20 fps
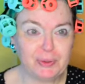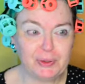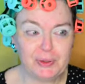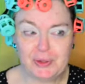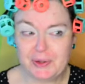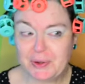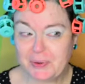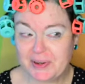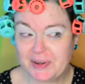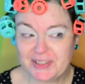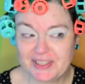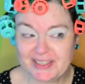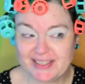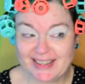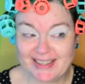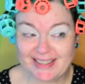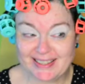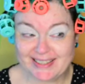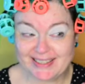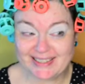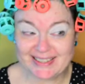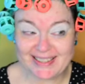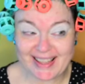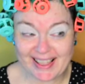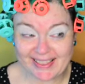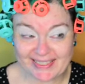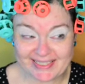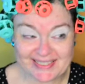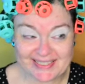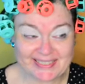bluish tinge
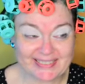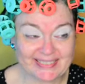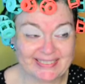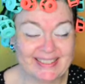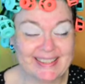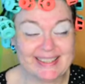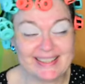that looked really